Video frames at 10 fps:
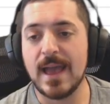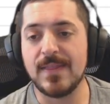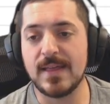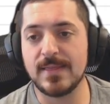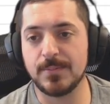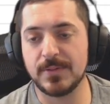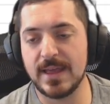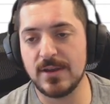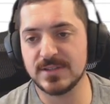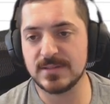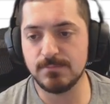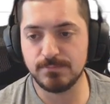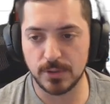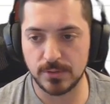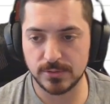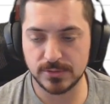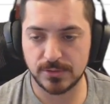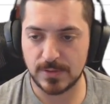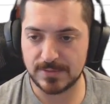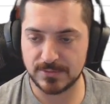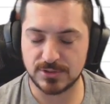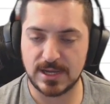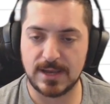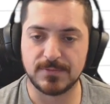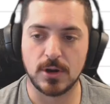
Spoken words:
And then the players in bold throughout the draft